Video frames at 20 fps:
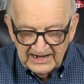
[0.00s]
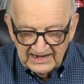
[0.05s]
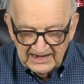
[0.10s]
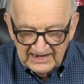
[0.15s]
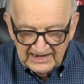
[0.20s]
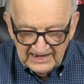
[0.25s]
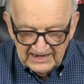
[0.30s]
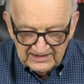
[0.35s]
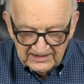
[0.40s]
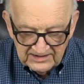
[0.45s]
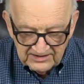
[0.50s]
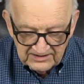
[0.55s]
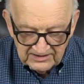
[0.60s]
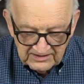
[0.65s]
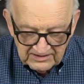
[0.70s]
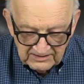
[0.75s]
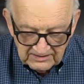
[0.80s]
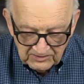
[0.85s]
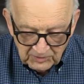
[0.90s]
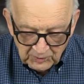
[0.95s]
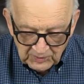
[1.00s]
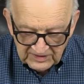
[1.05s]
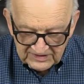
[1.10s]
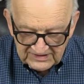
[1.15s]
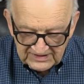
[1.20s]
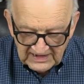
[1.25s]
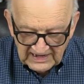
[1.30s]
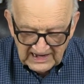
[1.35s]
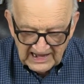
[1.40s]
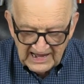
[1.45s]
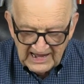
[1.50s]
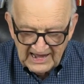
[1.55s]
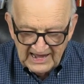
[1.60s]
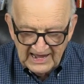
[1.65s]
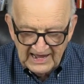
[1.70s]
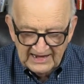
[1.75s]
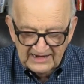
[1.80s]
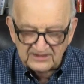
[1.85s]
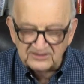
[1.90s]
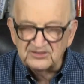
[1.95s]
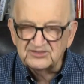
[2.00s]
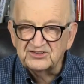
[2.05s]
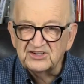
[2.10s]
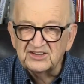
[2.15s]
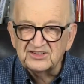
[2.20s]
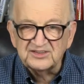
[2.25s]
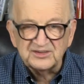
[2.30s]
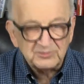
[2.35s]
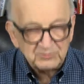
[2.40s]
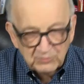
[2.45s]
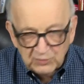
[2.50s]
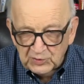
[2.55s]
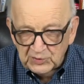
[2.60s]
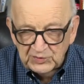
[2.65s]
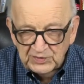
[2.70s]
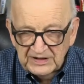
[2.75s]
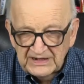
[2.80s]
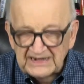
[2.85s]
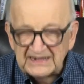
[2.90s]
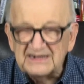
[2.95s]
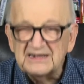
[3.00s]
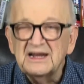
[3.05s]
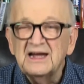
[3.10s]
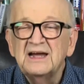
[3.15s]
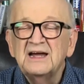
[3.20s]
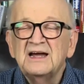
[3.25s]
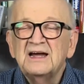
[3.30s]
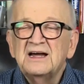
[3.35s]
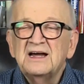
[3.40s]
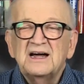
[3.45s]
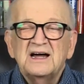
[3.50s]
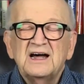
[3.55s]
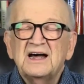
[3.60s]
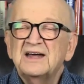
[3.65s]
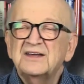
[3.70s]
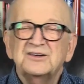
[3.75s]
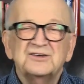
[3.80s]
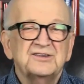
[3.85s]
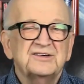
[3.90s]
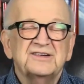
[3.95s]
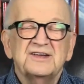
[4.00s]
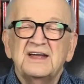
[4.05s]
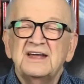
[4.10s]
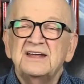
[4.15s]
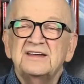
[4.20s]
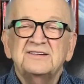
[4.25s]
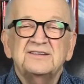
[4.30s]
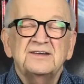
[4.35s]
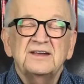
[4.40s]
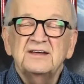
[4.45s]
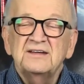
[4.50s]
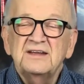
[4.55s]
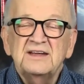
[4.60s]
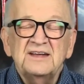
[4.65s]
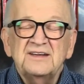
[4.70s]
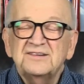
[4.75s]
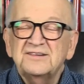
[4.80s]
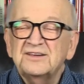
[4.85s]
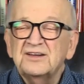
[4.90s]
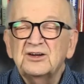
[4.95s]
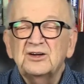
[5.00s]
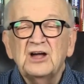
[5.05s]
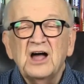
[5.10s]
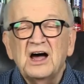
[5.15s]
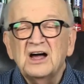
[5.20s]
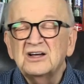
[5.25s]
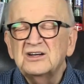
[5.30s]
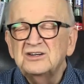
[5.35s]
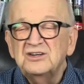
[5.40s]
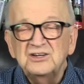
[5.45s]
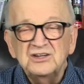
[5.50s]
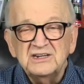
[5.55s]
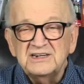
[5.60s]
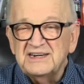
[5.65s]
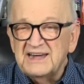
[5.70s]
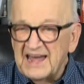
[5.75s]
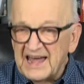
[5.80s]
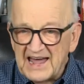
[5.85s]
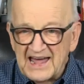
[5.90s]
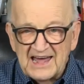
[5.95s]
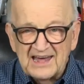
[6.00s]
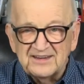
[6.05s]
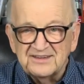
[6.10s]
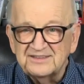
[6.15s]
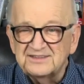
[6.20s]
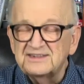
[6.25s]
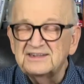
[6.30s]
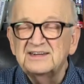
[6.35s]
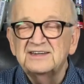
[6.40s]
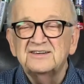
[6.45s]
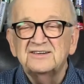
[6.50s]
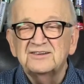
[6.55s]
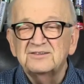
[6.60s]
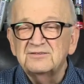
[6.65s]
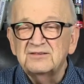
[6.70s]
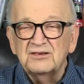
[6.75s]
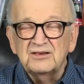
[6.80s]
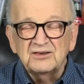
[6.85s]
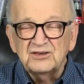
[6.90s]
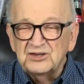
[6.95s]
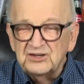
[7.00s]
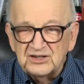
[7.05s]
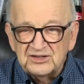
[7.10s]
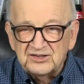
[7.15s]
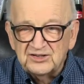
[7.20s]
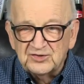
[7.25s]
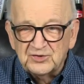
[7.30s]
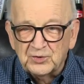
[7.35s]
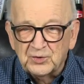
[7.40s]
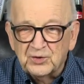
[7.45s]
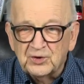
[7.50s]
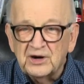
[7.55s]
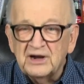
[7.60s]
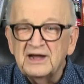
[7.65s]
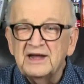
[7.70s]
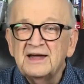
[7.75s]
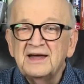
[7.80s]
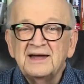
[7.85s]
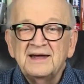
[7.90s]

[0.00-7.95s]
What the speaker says: And Chris Klein, Justin Bruning, others. It's a good cast. It's a good story.